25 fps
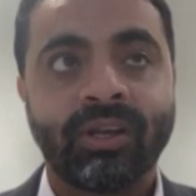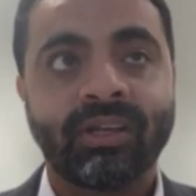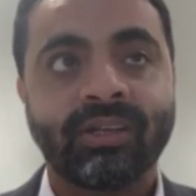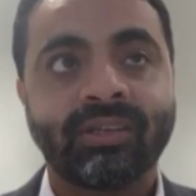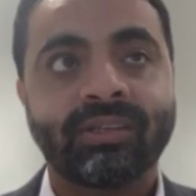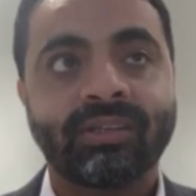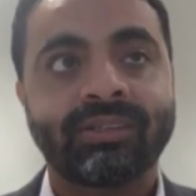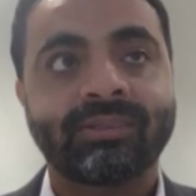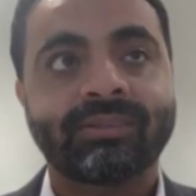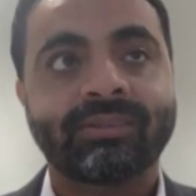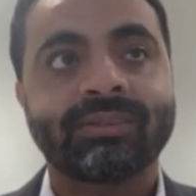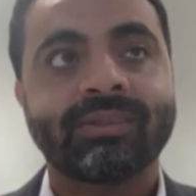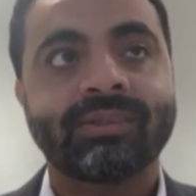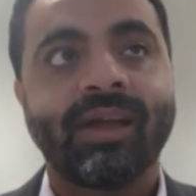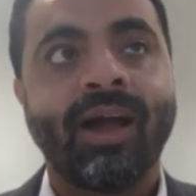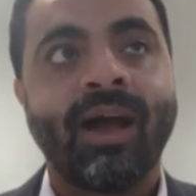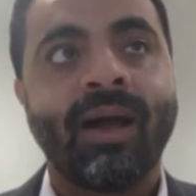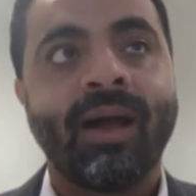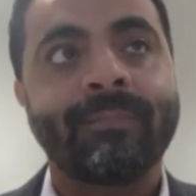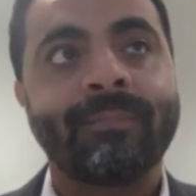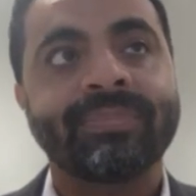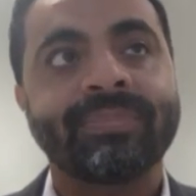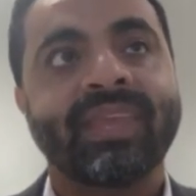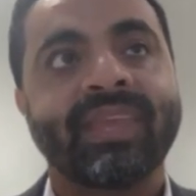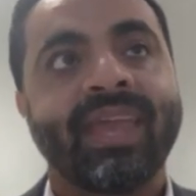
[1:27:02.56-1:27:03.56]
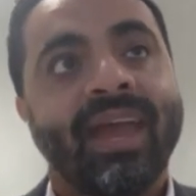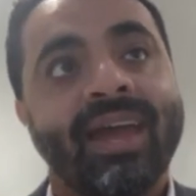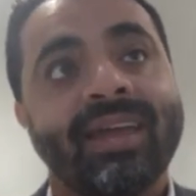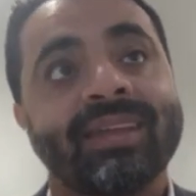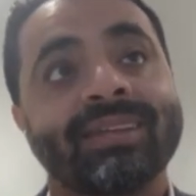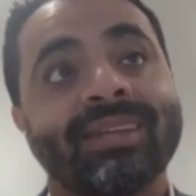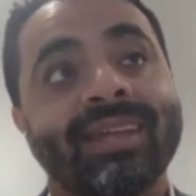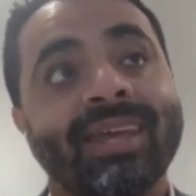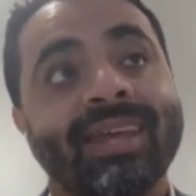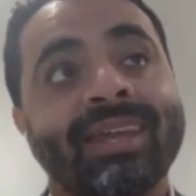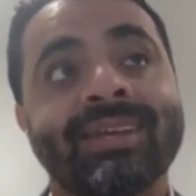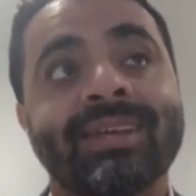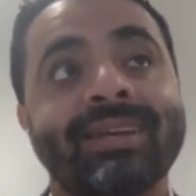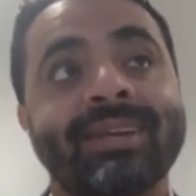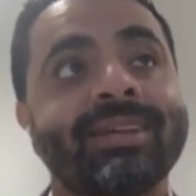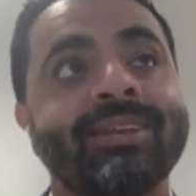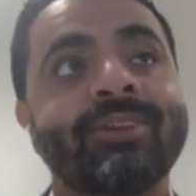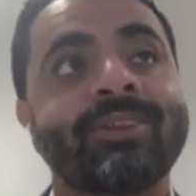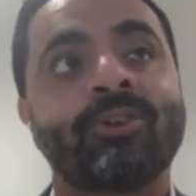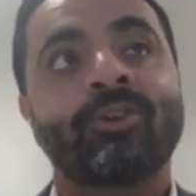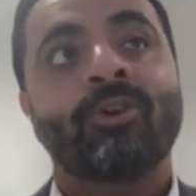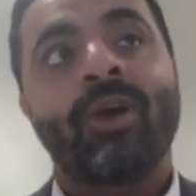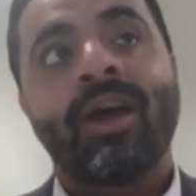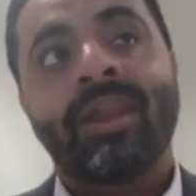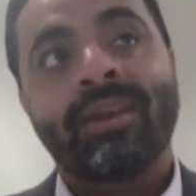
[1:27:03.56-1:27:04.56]
it can't, and,
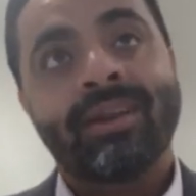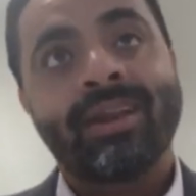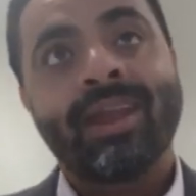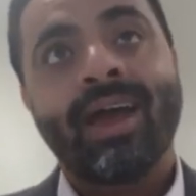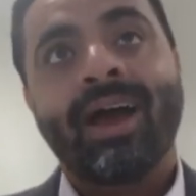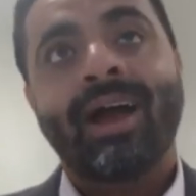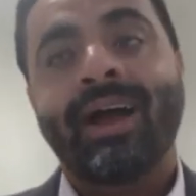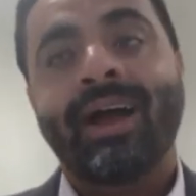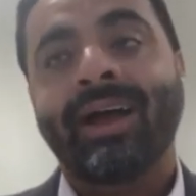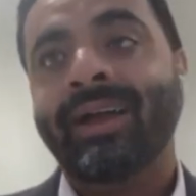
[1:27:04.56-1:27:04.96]
you know, and